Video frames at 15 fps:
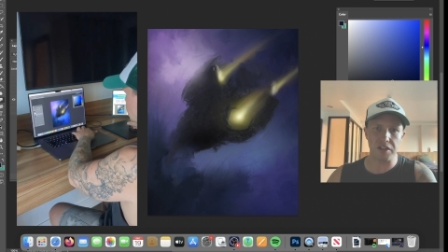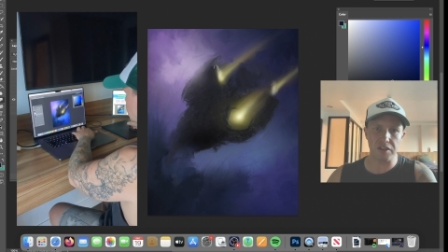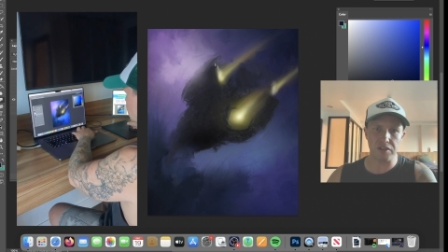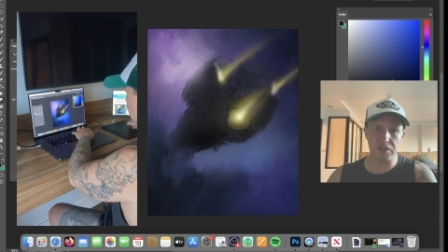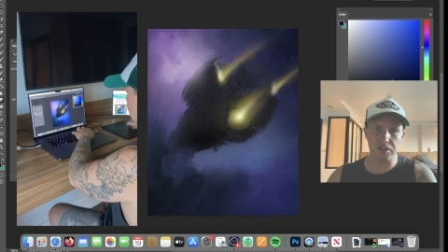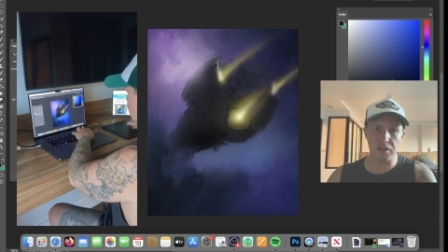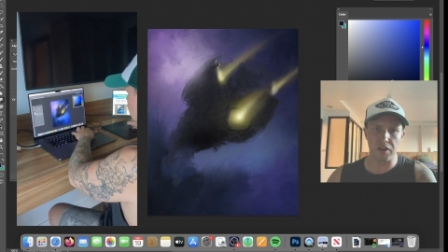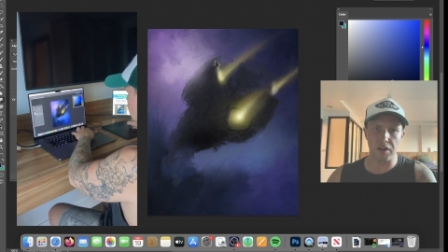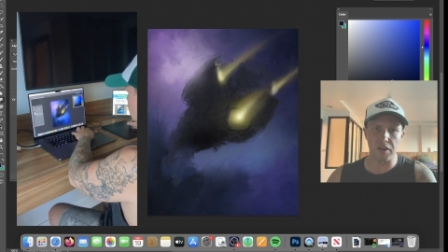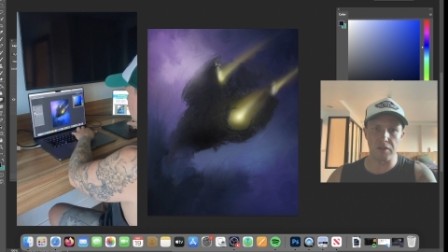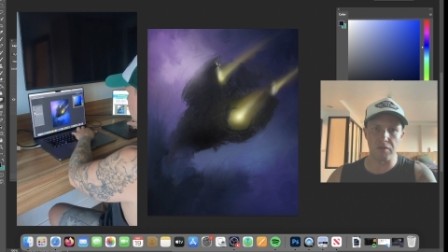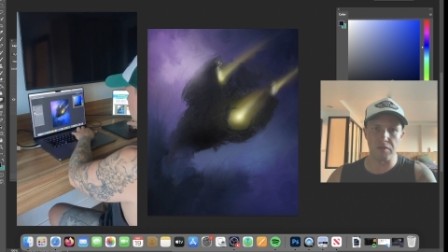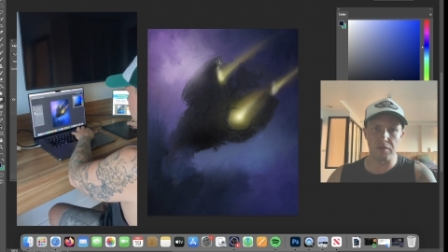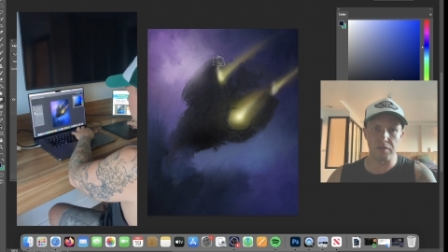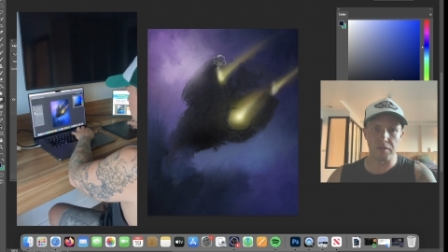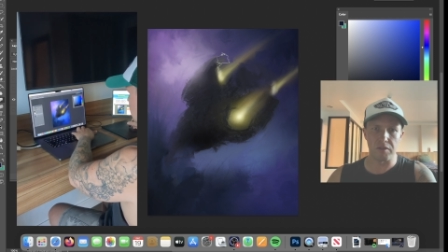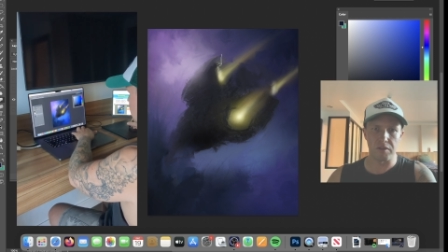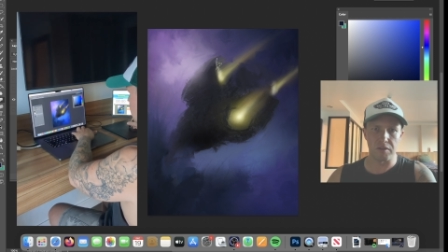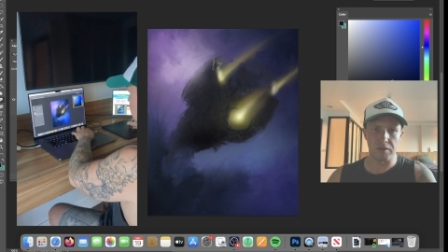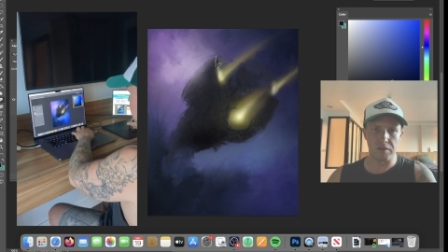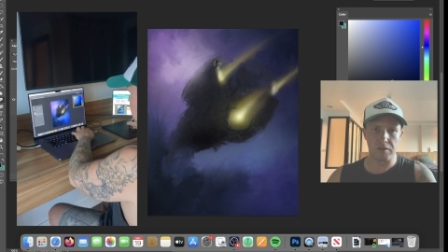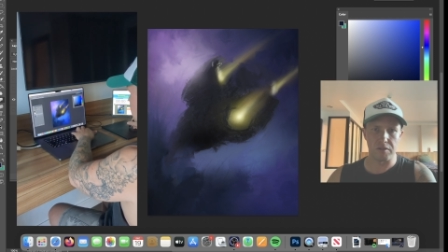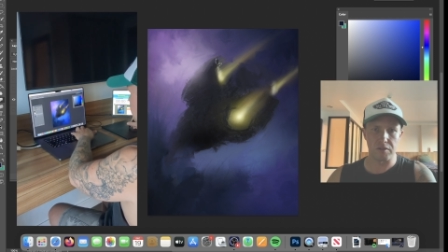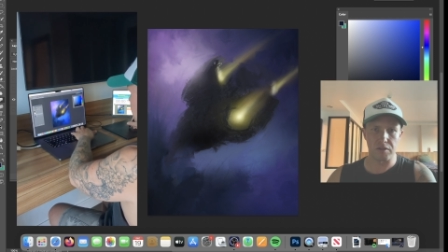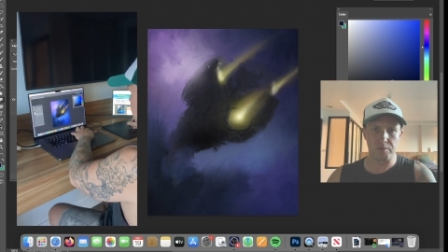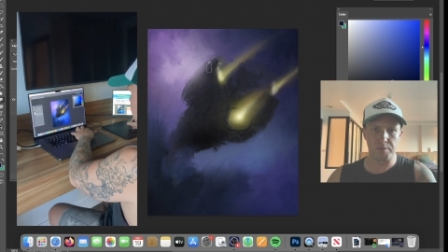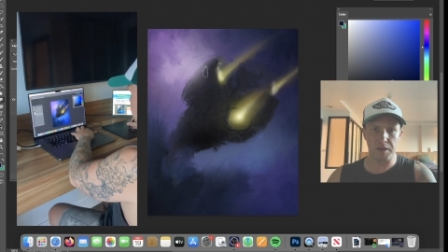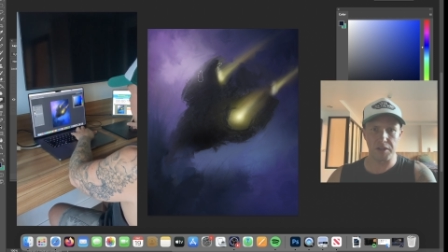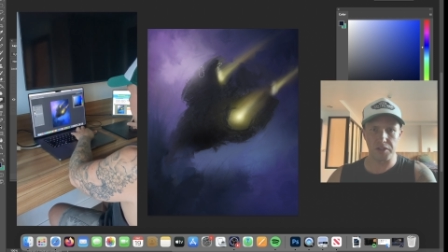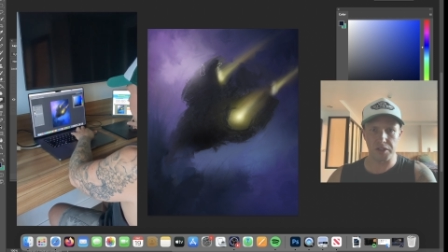style
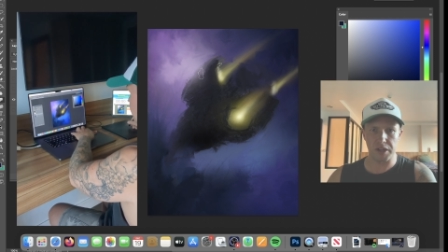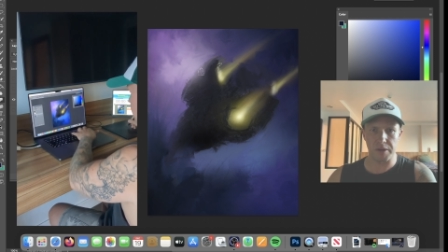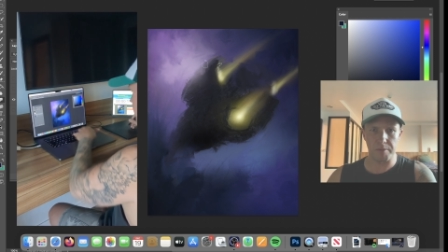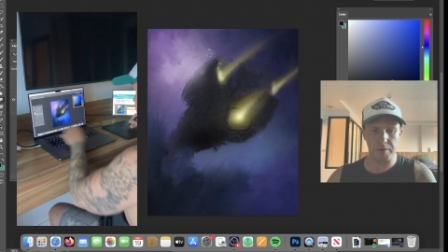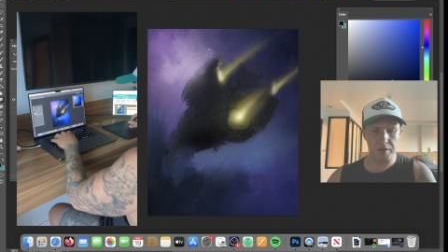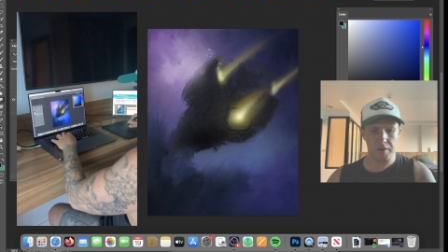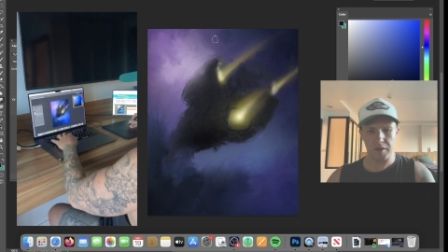spaceship.